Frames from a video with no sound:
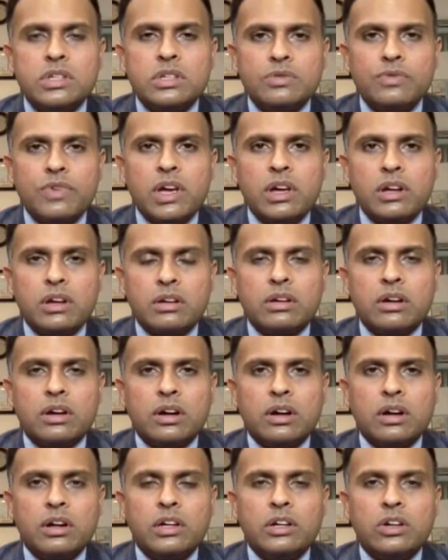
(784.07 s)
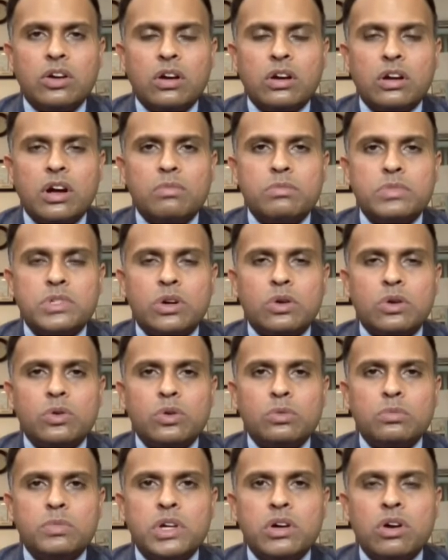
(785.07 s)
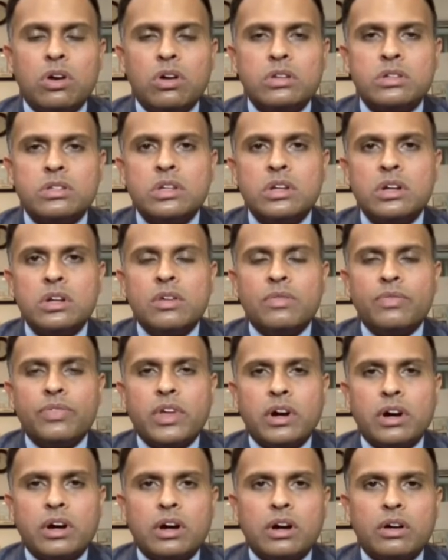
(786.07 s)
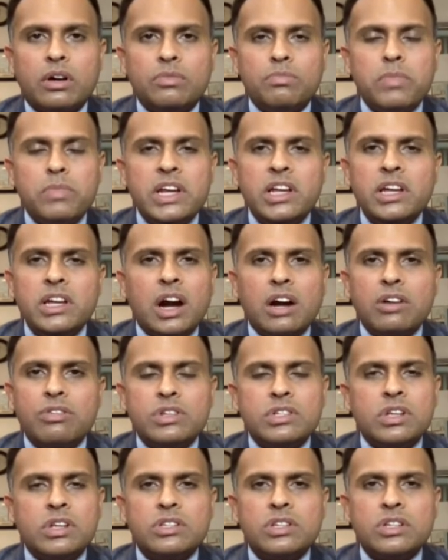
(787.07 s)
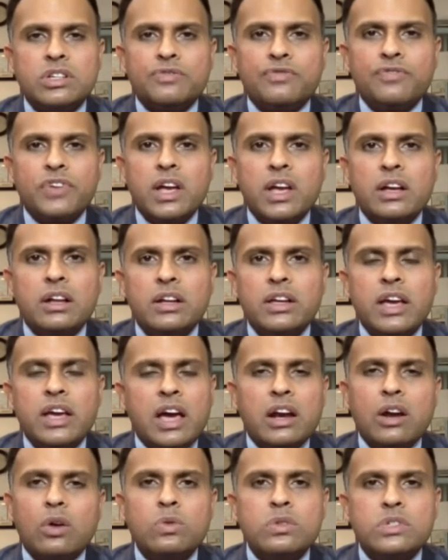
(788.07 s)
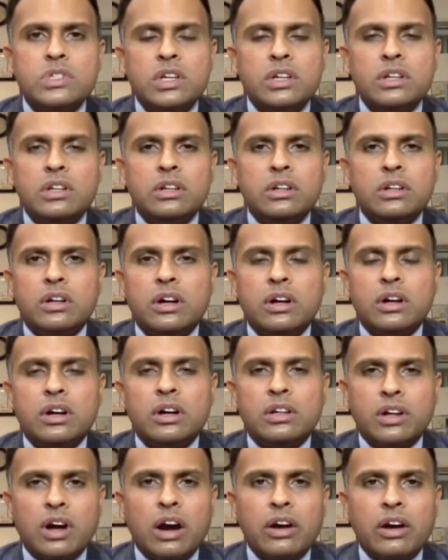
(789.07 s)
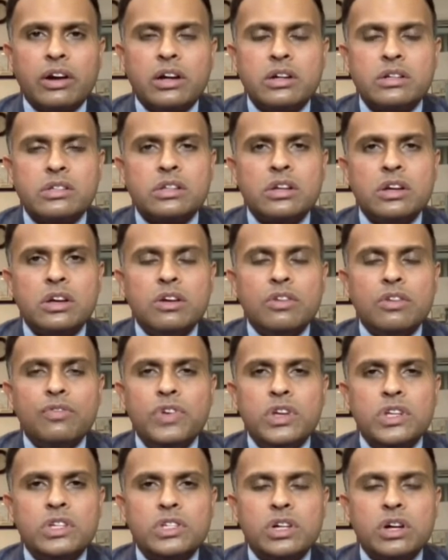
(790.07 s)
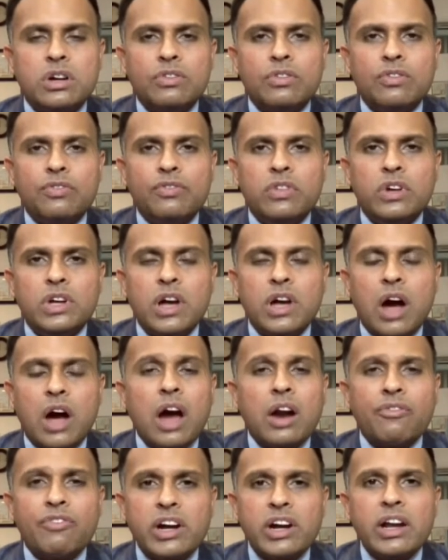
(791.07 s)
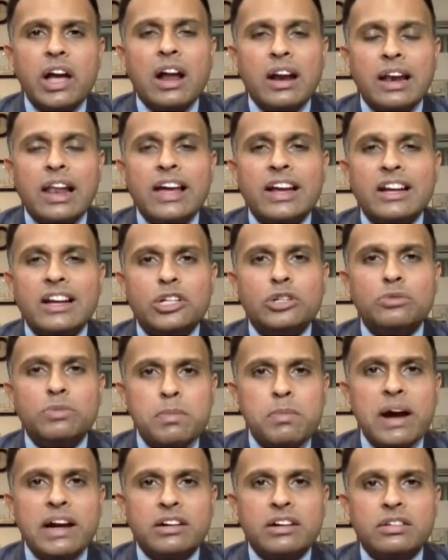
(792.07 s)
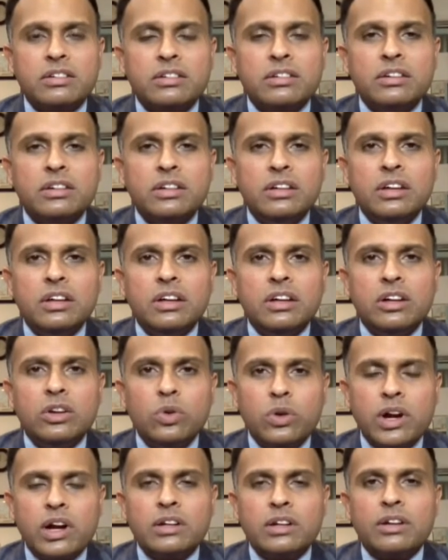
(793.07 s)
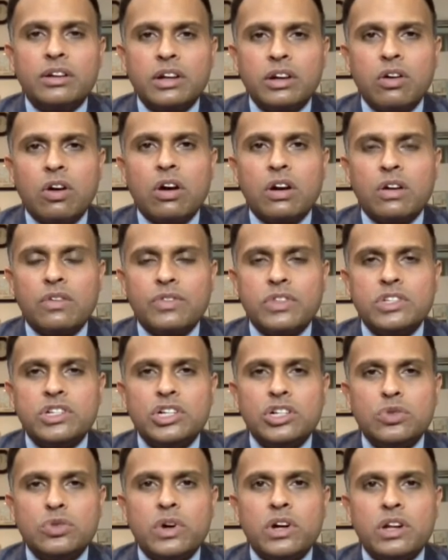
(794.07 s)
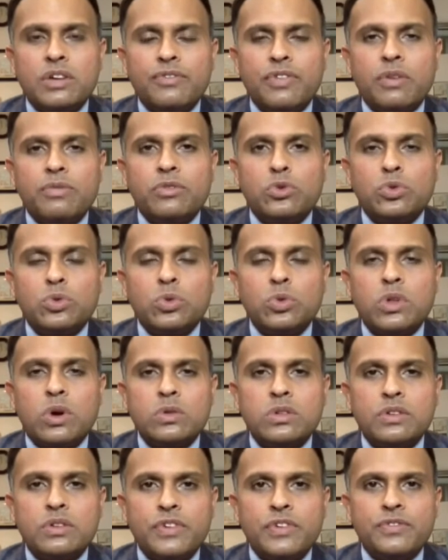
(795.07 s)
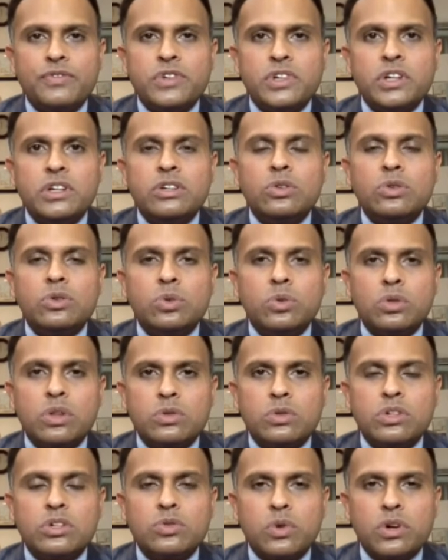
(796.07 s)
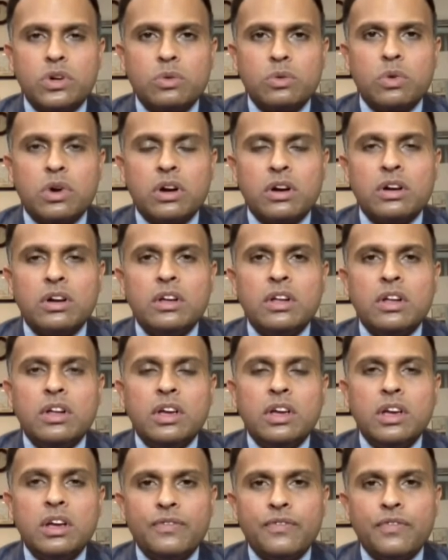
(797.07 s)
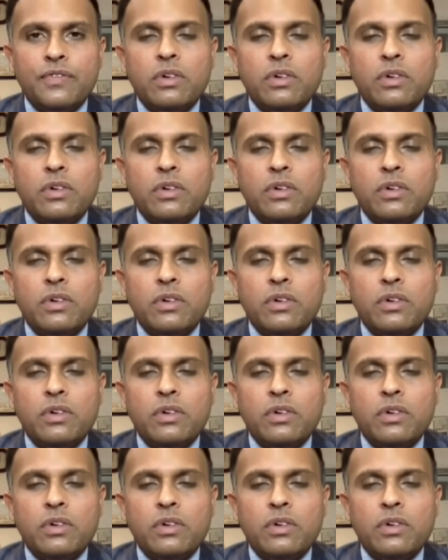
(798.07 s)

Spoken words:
where it all comes down to, because many countries are just vaguely announcing targets which are very unlikely to be met. Look at the record of the G20 from 2015 to 2021. If